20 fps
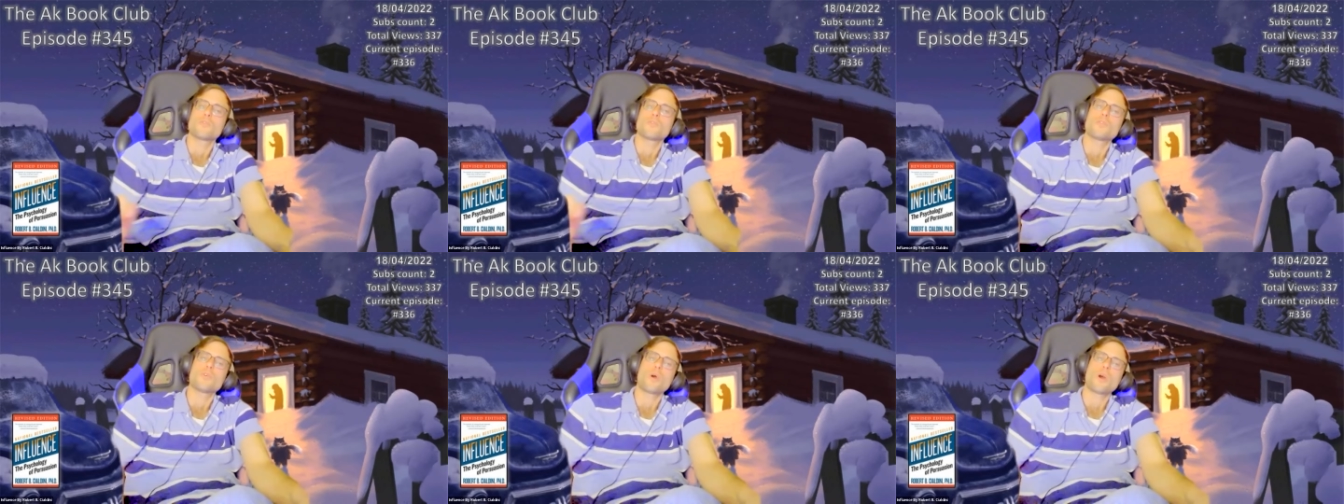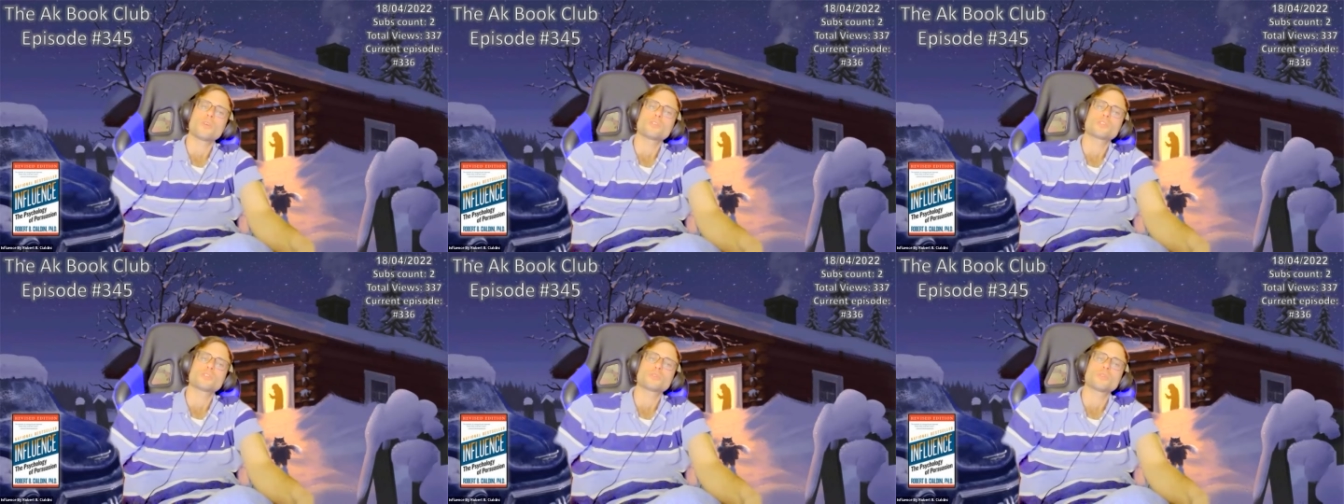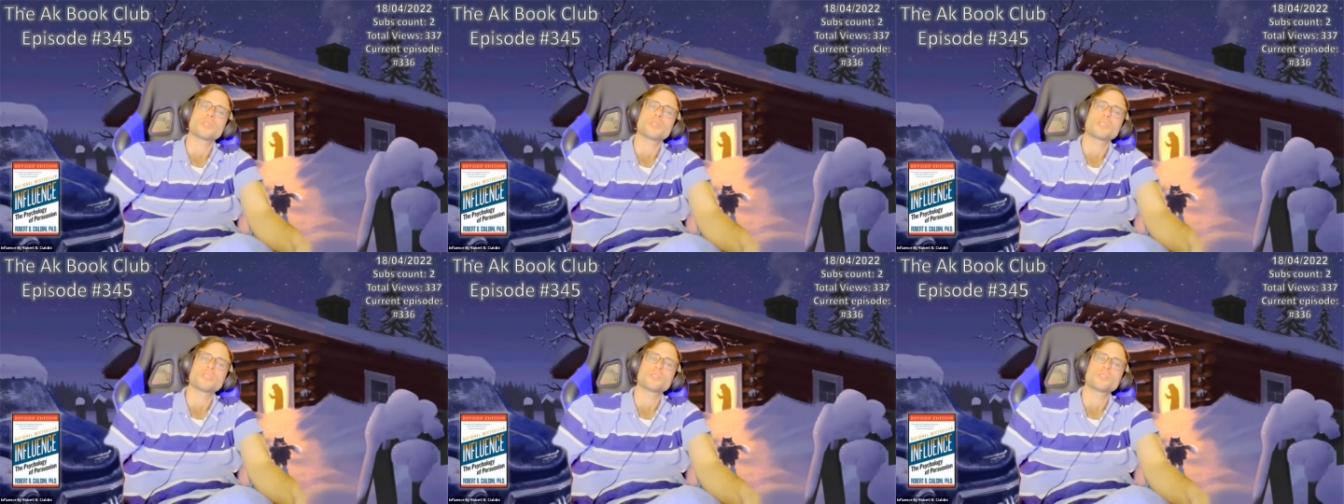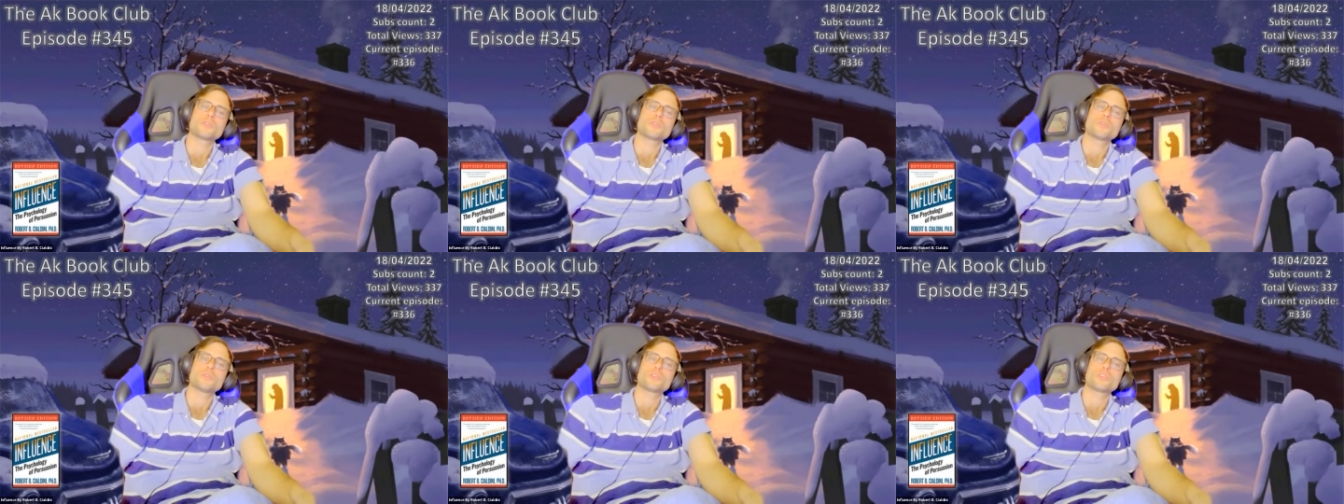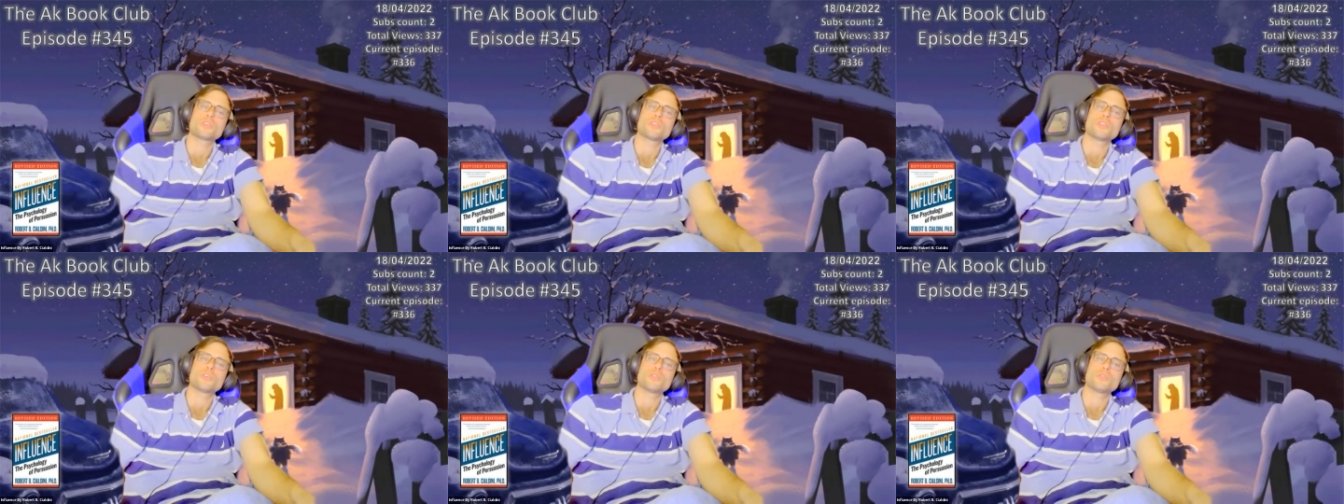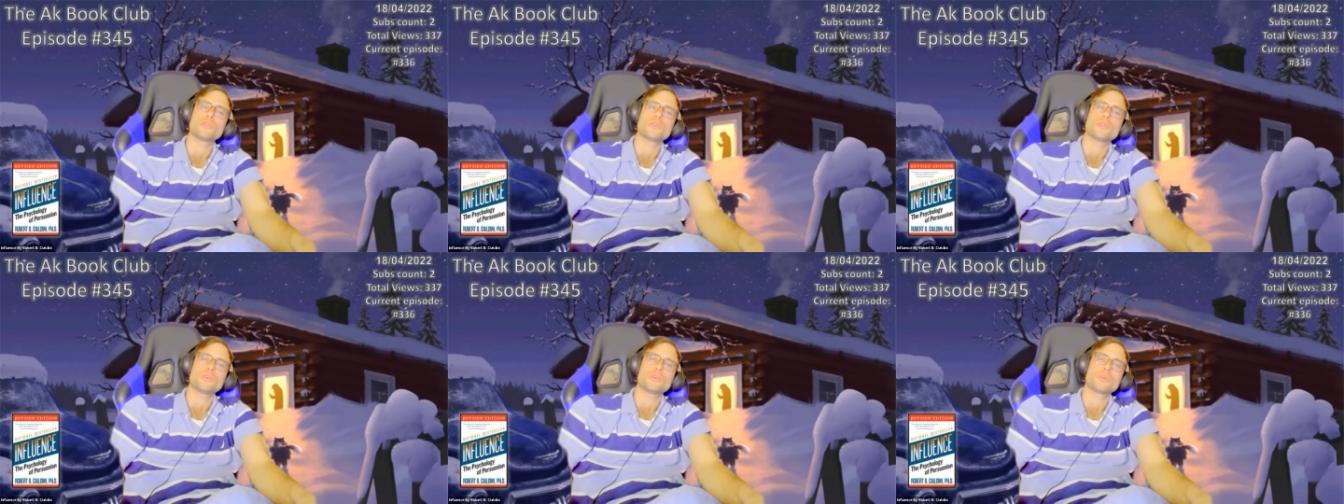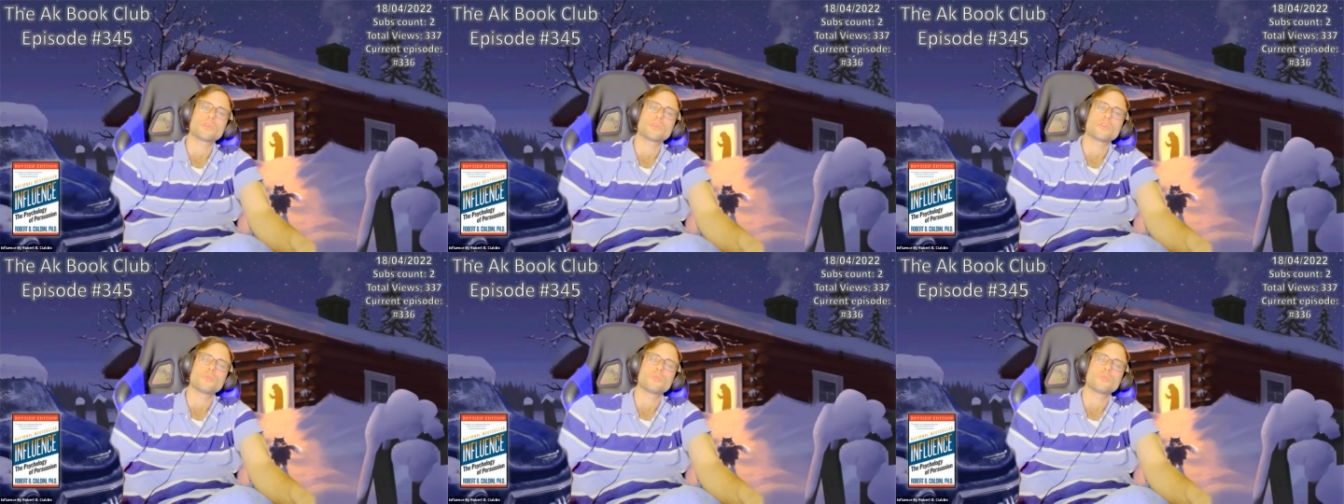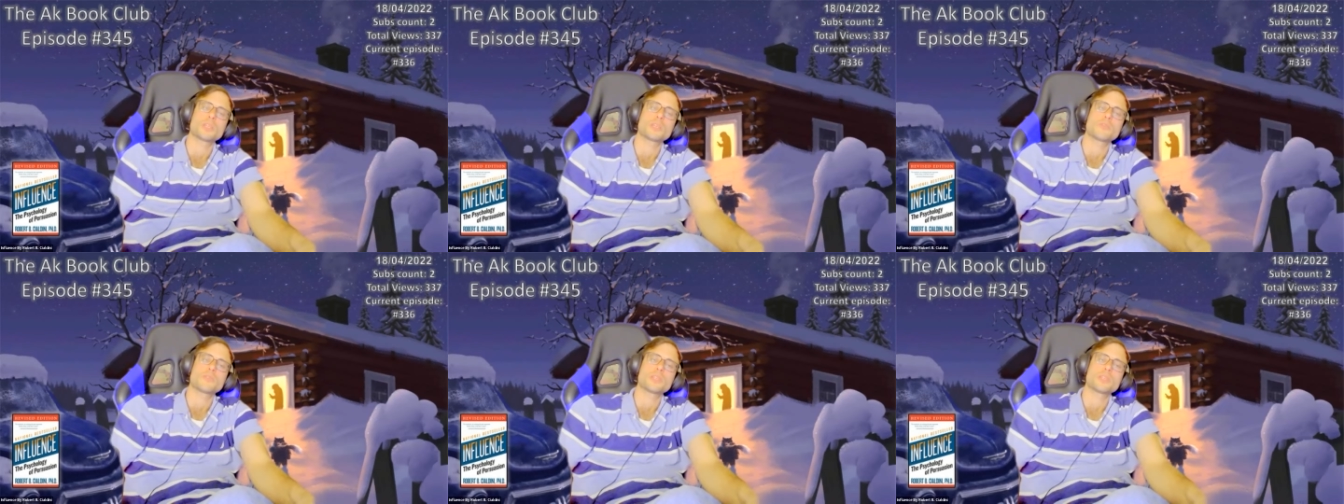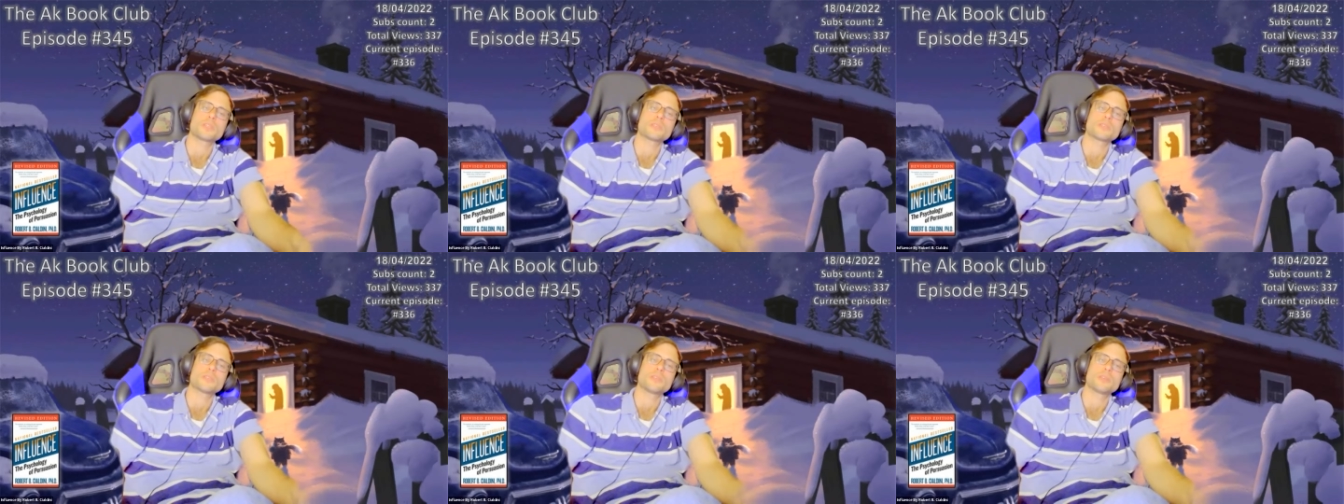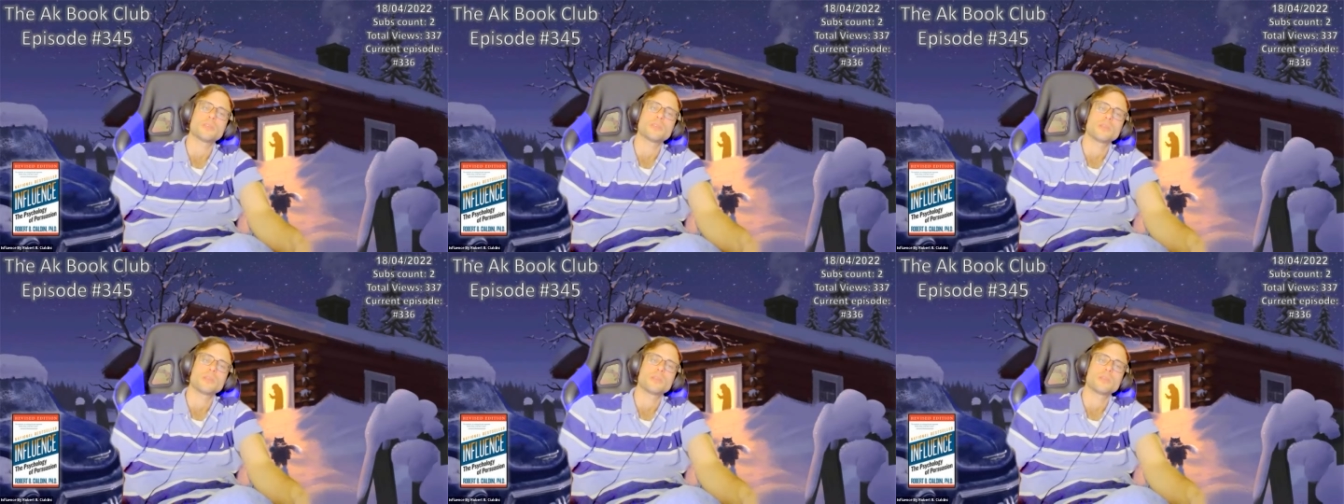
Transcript: 422 cubic feet